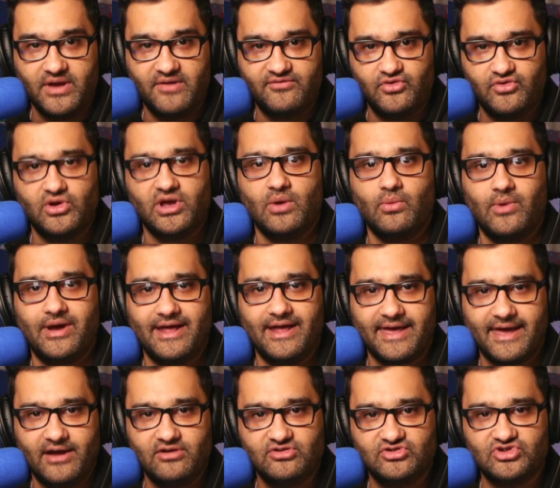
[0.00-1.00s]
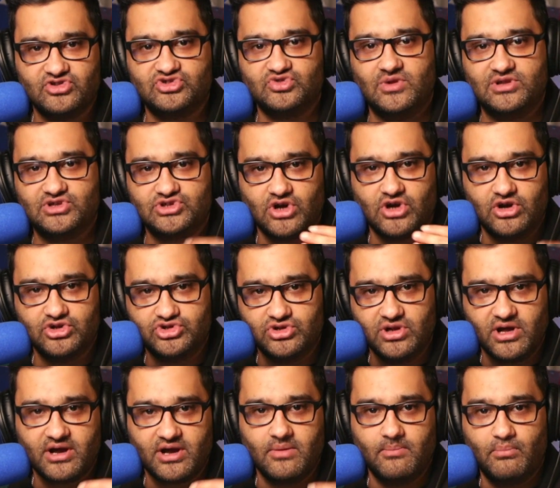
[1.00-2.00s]
of doing it where accountants will charge you
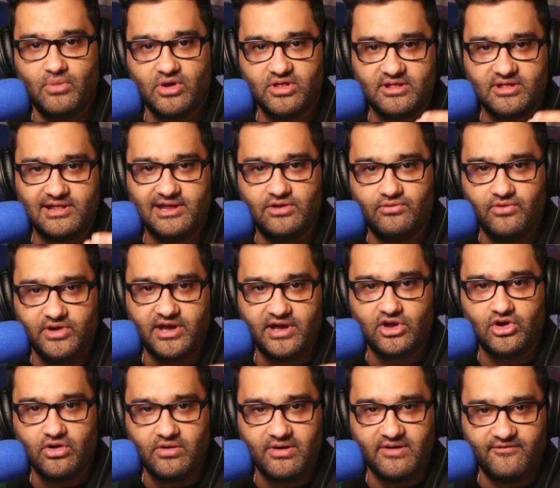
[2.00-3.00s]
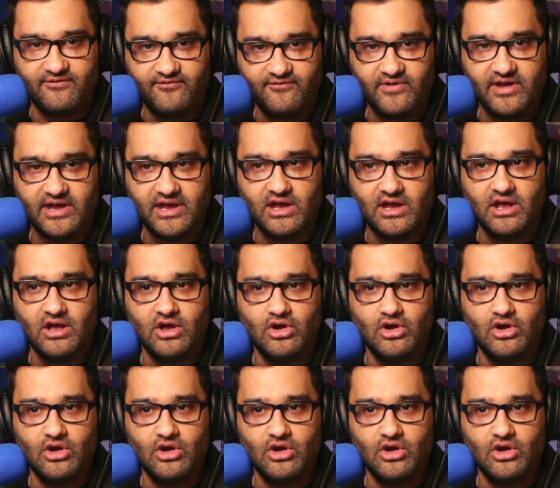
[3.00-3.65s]
like a monthly reoccurring fee,